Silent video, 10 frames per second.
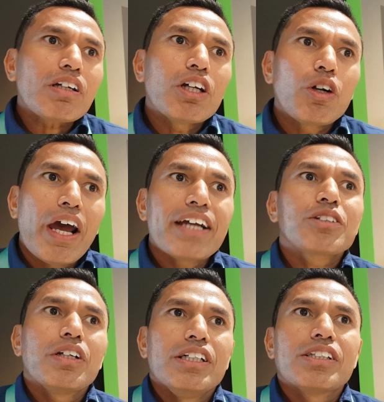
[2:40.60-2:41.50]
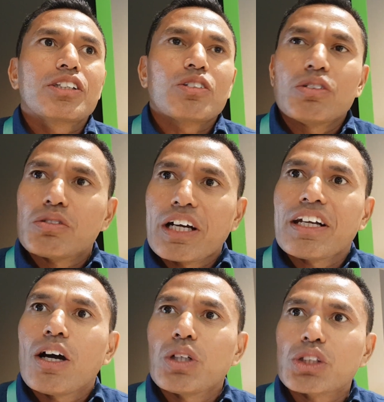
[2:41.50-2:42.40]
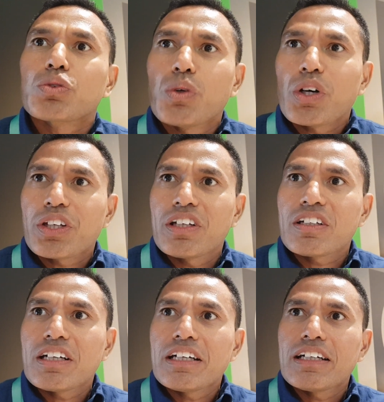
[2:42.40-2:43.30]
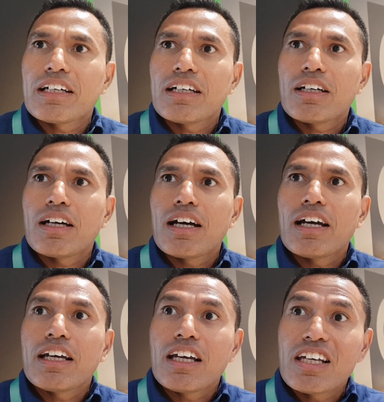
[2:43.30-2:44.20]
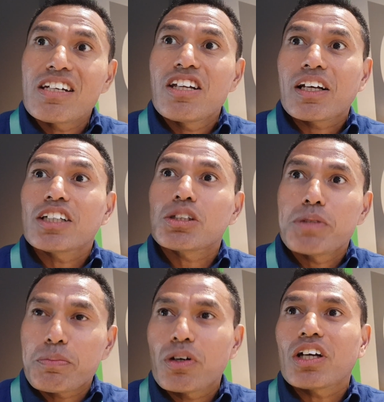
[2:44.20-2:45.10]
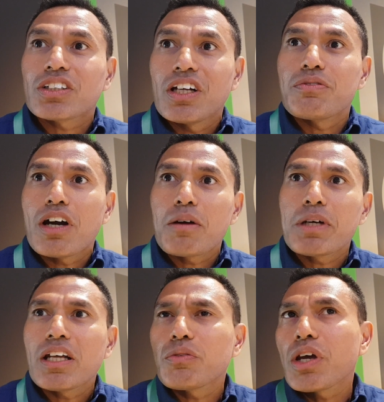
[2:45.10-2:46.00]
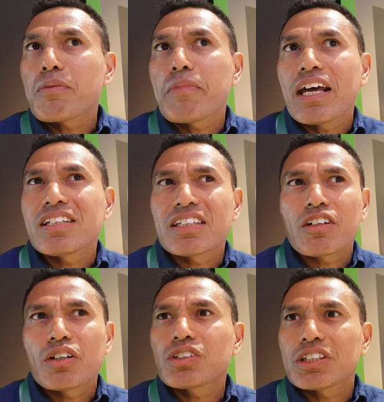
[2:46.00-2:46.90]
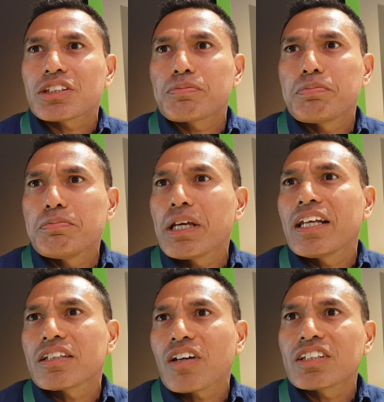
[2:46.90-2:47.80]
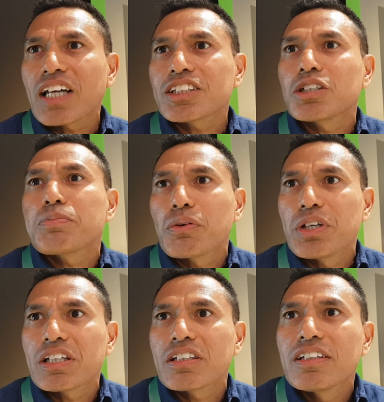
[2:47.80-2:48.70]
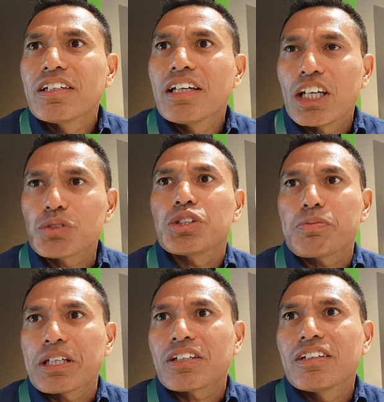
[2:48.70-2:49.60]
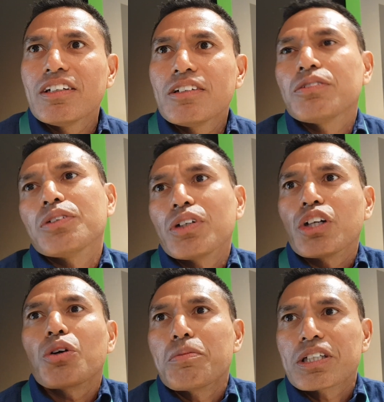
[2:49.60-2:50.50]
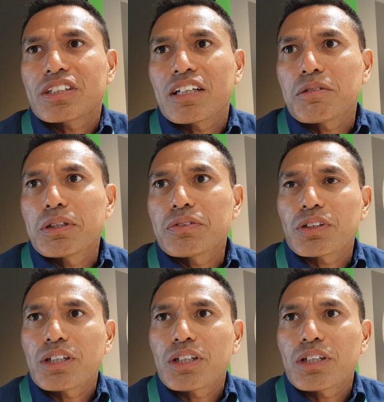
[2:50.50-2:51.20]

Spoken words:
No, actually, right now it's working in the customer production environment, and we are managing around 6 million transactions per week as we speak for the roaming settlement.